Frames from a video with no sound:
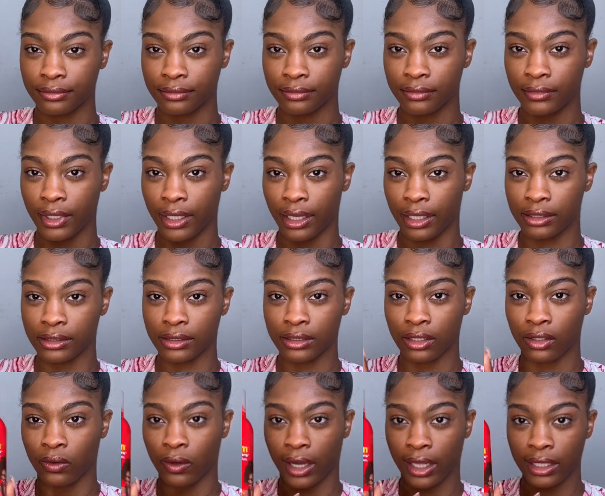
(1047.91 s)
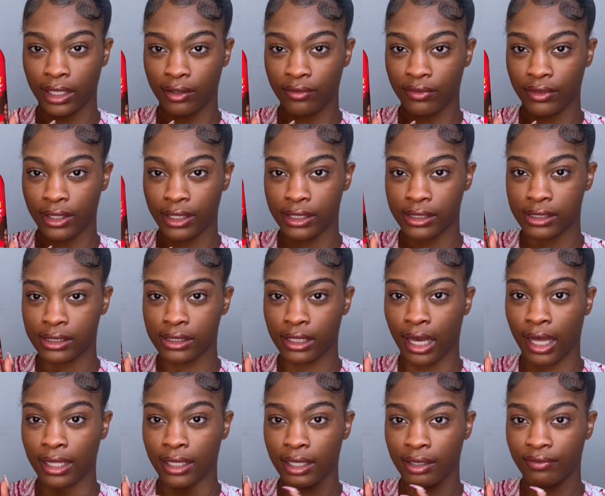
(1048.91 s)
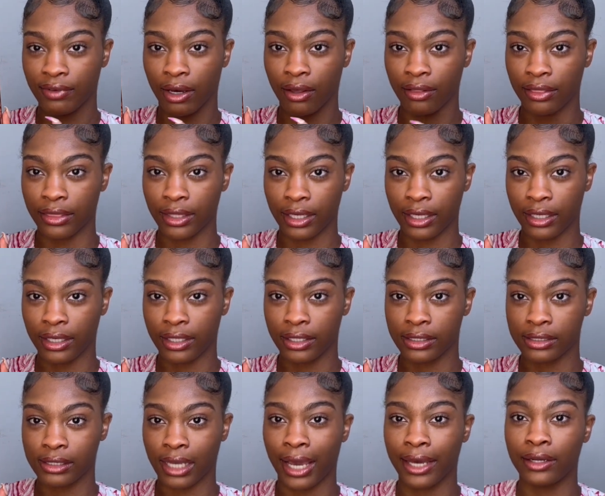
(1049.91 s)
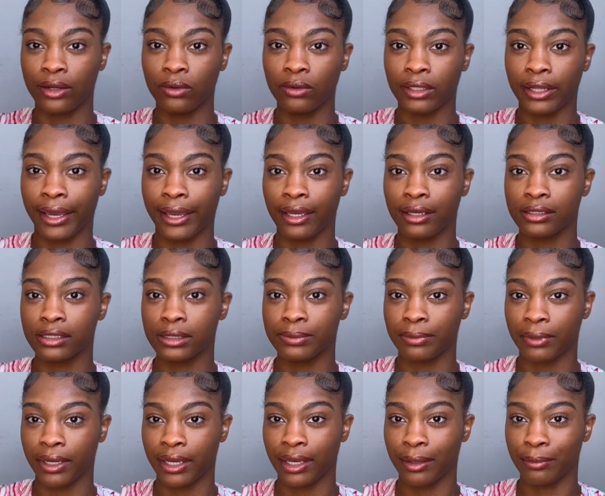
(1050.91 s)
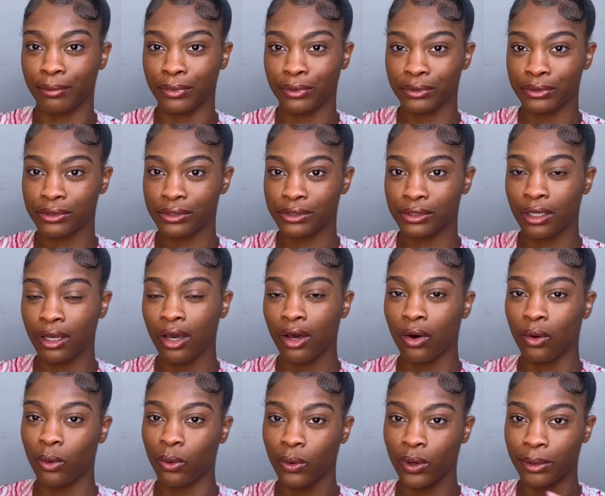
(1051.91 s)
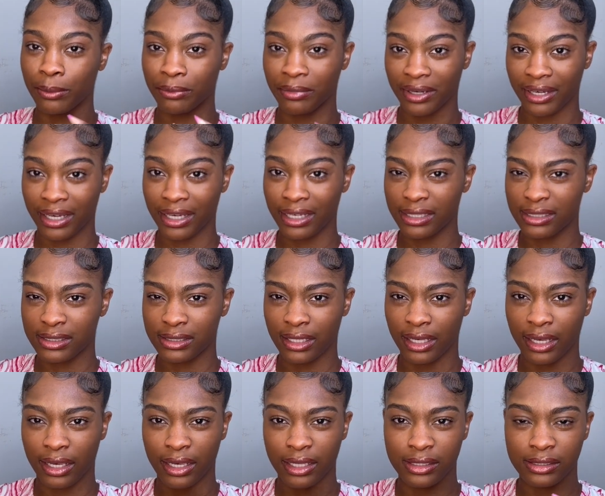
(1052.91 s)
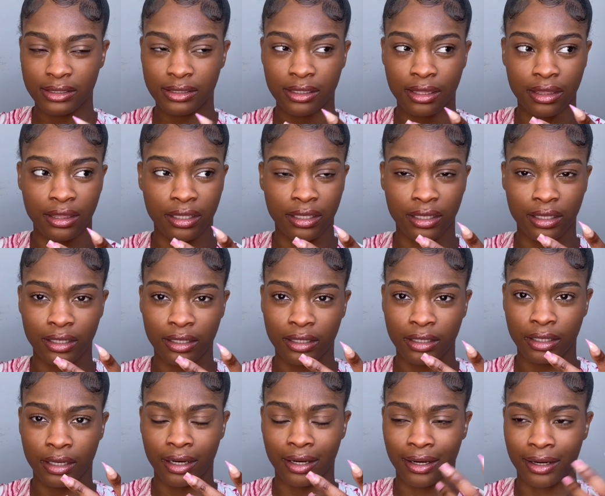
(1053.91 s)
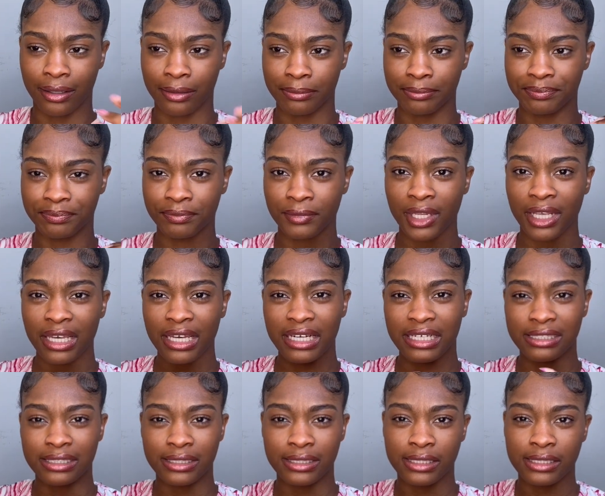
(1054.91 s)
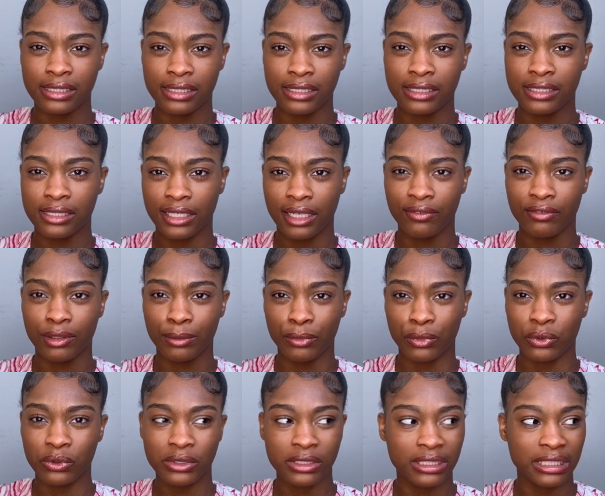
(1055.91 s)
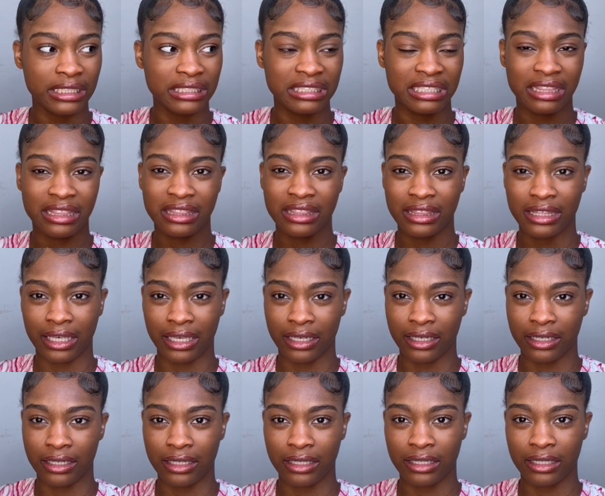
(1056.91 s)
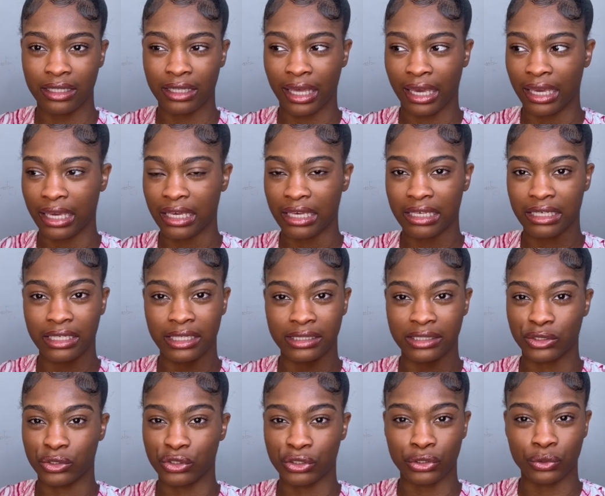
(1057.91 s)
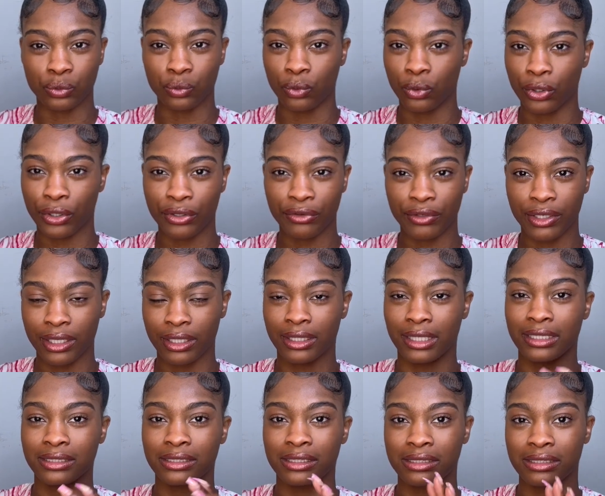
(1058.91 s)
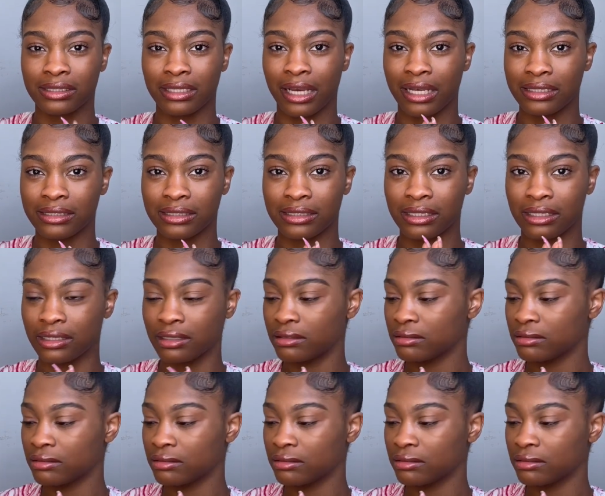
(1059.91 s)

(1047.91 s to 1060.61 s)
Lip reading: Yeah, so I love this. I love how thick it is. I don't like spraying mousse on braids, and the consistency of the mousse is thin. Like, it's just watery. That's just nasty.